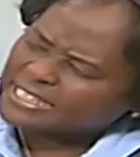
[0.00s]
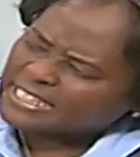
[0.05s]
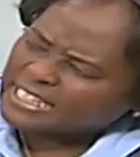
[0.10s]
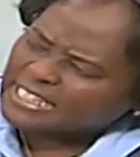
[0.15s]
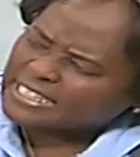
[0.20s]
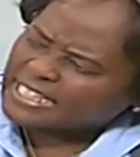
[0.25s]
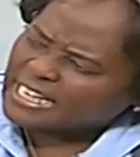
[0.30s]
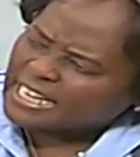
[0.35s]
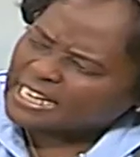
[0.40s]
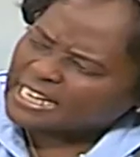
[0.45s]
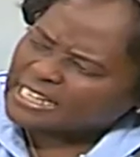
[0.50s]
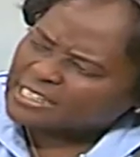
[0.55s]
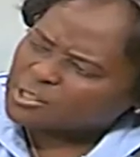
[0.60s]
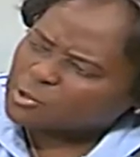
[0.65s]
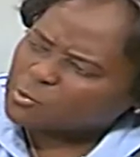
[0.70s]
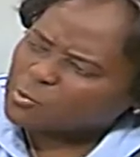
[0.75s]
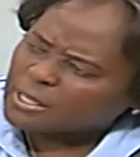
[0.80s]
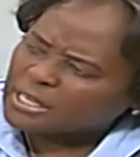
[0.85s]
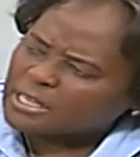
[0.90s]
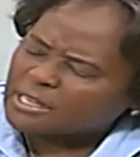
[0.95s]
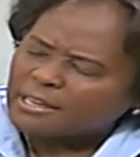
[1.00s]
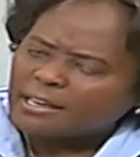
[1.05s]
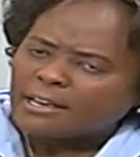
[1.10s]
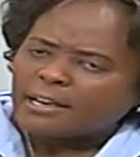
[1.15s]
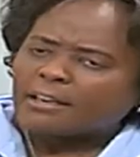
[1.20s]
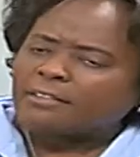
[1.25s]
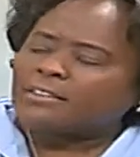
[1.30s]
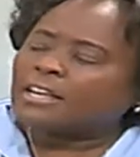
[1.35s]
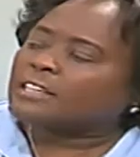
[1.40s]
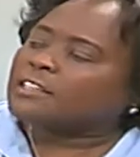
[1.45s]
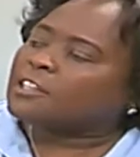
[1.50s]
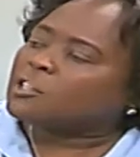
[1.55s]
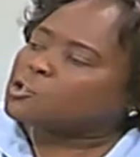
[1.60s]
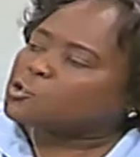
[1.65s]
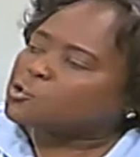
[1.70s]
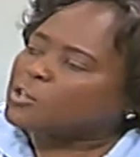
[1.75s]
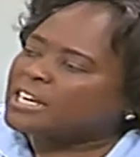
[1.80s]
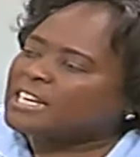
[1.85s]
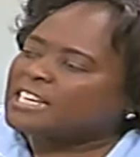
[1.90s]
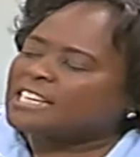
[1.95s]
the entire last week, that the
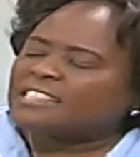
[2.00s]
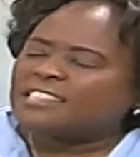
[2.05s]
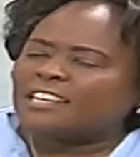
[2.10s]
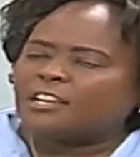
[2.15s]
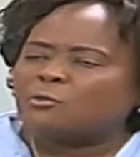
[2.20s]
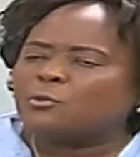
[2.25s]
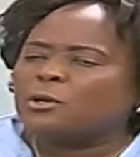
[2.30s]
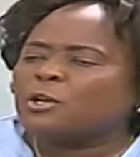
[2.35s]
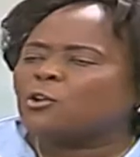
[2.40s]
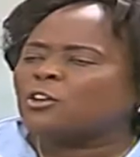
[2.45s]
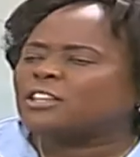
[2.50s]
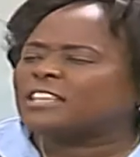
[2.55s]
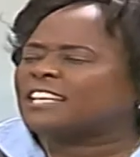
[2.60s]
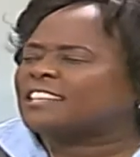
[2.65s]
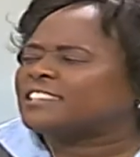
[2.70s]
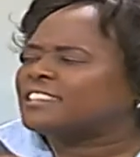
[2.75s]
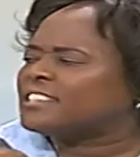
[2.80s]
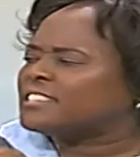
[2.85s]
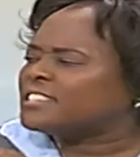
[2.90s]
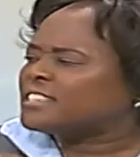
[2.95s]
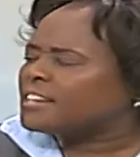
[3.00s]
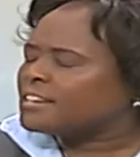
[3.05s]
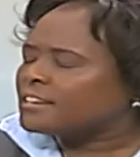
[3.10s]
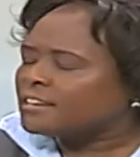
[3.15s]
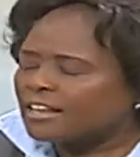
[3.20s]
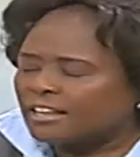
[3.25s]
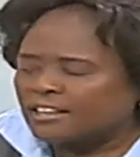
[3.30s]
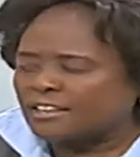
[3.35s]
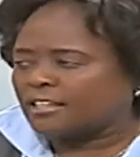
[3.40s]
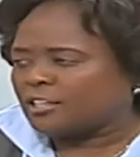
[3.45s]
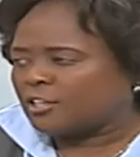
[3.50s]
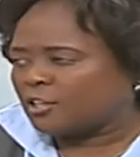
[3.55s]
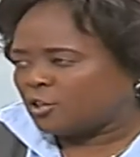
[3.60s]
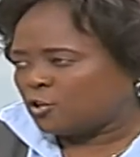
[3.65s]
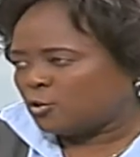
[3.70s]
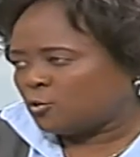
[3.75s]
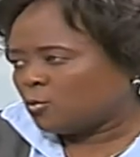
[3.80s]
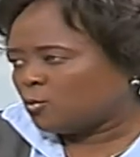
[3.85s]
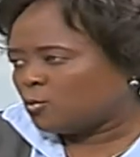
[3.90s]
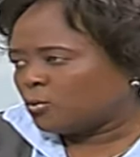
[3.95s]
trainings, and we know that there's nothing
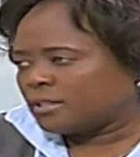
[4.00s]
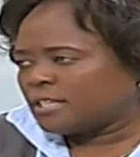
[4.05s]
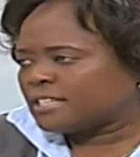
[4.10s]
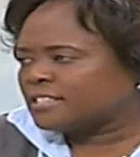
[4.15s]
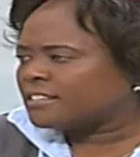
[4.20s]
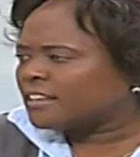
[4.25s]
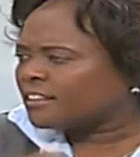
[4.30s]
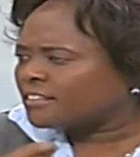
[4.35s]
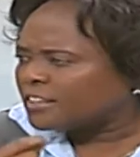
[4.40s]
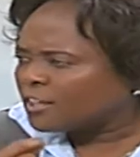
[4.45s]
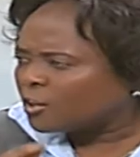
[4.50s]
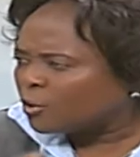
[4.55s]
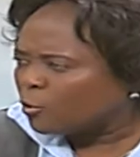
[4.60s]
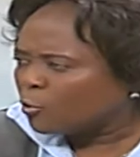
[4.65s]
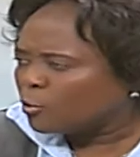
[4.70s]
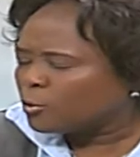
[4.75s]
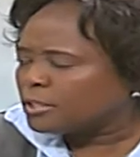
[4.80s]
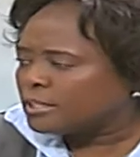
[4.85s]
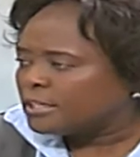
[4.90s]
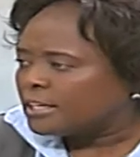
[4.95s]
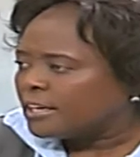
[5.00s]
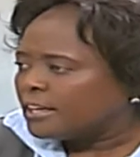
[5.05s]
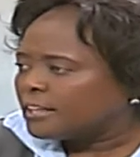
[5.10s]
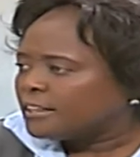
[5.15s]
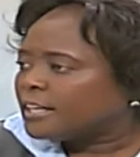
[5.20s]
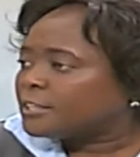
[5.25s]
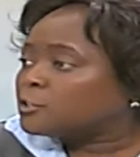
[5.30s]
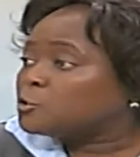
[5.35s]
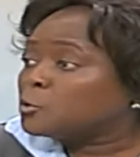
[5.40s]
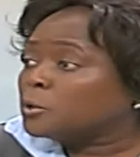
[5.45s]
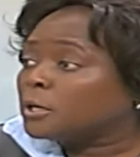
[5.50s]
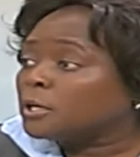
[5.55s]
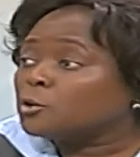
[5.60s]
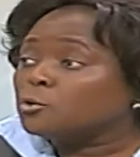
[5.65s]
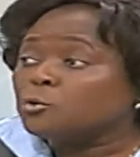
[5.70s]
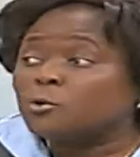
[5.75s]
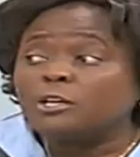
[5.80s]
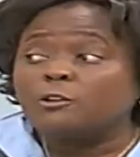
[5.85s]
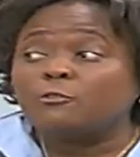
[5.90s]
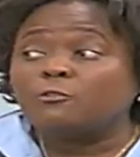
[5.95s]
new, there's nothing good that you can
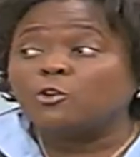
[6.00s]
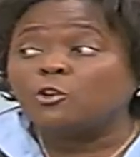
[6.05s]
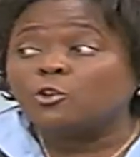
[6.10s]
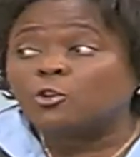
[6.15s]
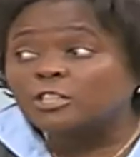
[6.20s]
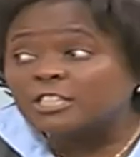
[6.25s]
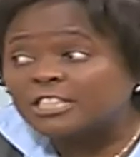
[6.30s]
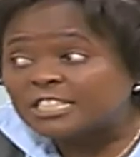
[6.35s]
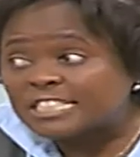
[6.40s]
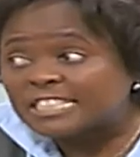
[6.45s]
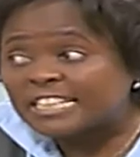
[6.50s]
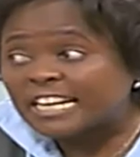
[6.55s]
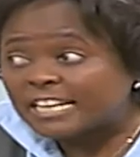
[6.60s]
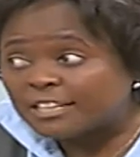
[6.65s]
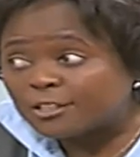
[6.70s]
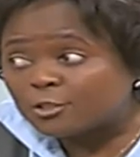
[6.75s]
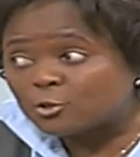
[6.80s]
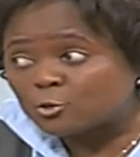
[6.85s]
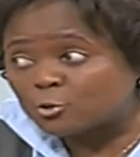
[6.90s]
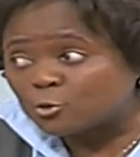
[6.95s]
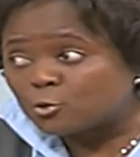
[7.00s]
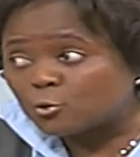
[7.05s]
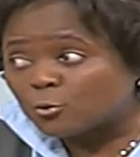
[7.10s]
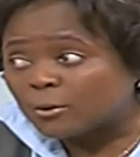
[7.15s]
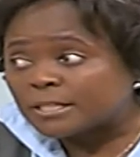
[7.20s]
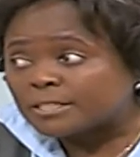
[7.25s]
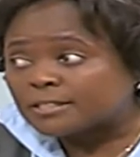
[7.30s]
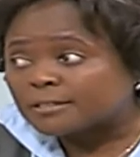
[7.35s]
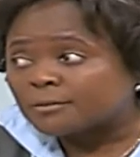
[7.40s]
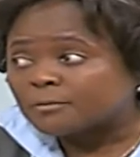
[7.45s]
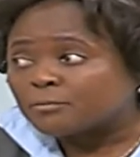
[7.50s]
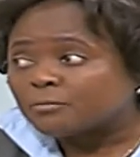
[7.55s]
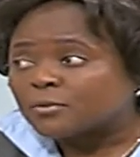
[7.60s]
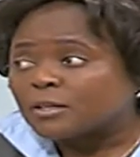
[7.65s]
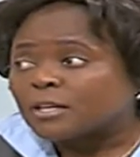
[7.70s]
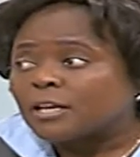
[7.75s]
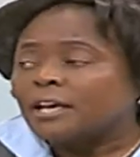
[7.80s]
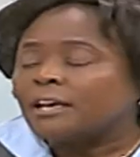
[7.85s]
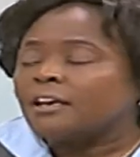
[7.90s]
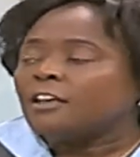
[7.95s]
do if you're not trained to do it.
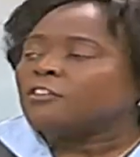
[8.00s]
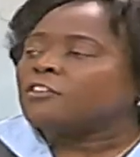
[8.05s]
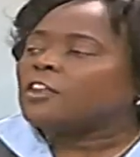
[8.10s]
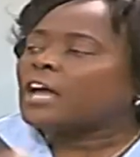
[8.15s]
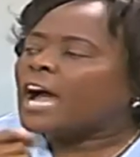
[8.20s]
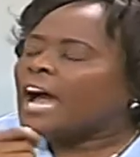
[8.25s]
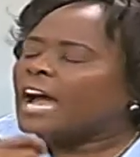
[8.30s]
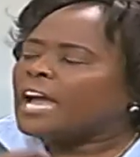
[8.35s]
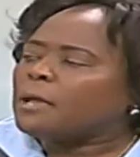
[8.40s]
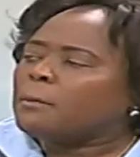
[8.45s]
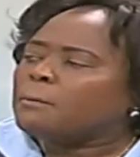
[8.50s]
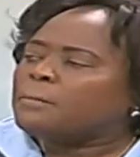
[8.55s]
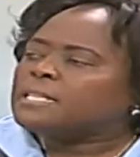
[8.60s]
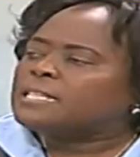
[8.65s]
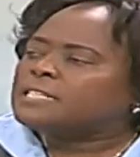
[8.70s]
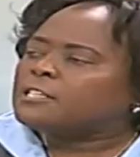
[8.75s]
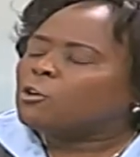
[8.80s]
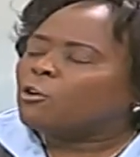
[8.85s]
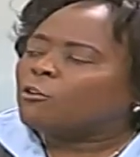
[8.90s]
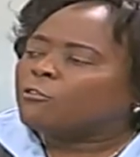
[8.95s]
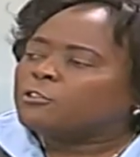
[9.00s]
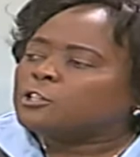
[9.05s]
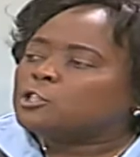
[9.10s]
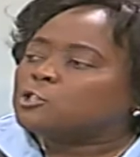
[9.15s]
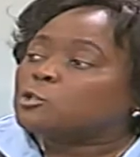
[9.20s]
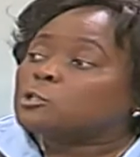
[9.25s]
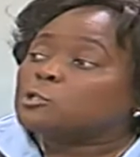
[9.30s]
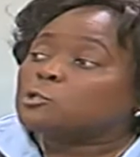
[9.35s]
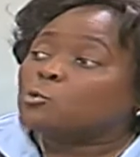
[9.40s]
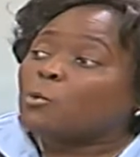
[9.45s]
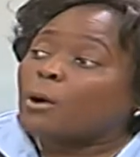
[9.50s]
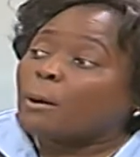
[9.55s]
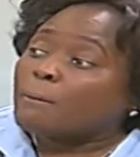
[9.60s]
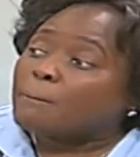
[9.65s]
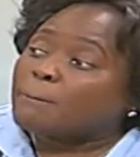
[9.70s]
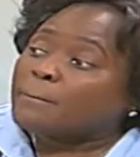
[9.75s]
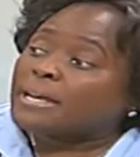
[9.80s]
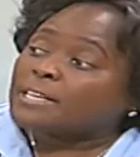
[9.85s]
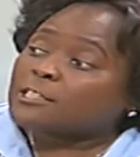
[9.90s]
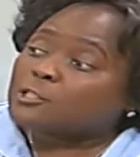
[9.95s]
The IEBC officials who are
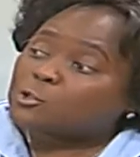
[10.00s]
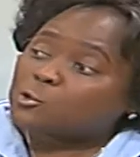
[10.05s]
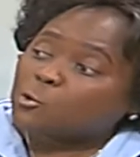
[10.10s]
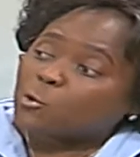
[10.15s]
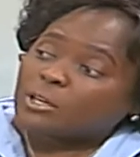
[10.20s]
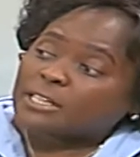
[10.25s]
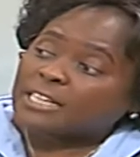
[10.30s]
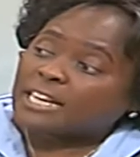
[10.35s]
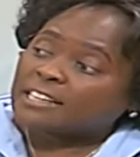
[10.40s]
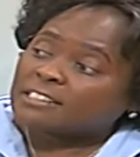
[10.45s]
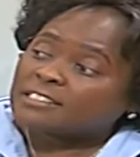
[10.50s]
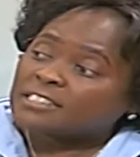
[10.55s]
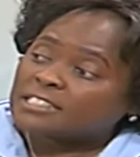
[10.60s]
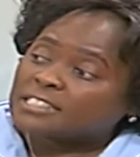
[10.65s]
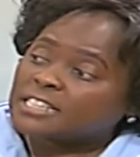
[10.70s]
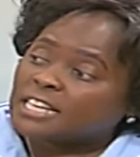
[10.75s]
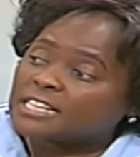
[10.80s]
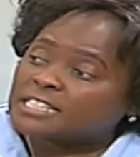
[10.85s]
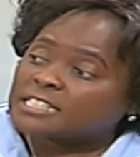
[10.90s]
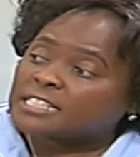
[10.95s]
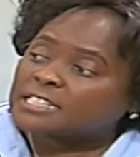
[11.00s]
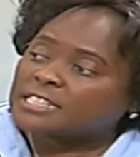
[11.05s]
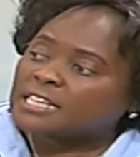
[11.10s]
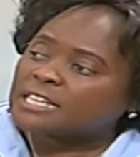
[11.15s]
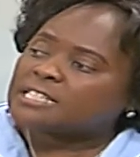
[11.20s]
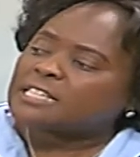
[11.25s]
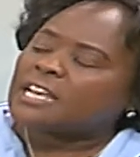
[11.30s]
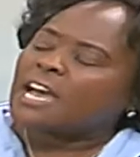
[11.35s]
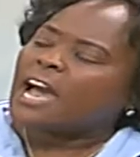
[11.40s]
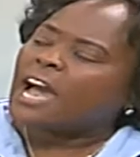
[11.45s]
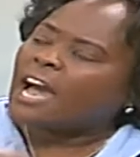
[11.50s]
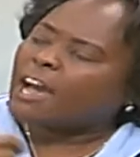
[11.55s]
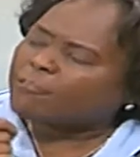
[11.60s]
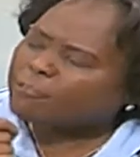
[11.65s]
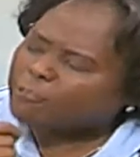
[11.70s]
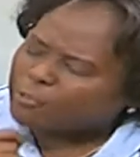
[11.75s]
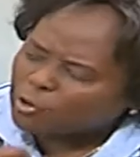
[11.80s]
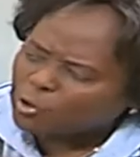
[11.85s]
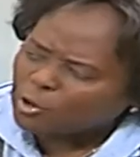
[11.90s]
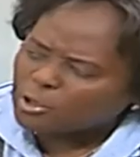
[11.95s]
meant to conduct this exercise have
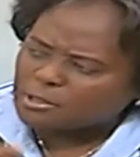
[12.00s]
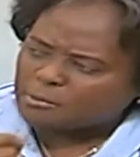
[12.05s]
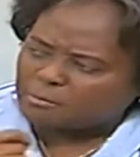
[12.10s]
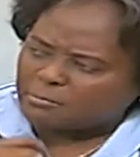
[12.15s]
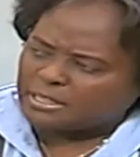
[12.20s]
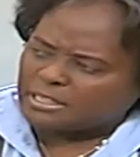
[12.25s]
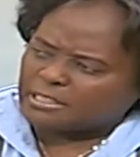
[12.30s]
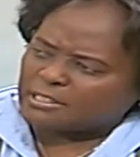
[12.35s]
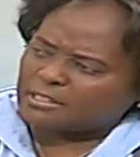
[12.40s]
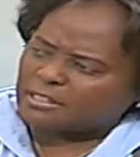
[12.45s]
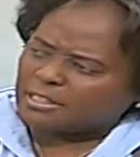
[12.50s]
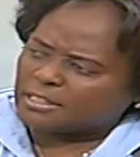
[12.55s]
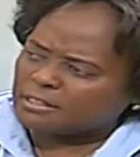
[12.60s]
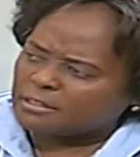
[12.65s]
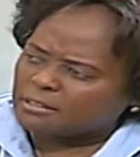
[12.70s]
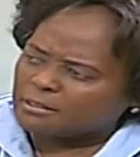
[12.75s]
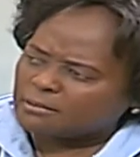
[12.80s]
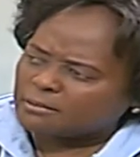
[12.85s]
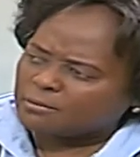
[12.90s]
not been trained.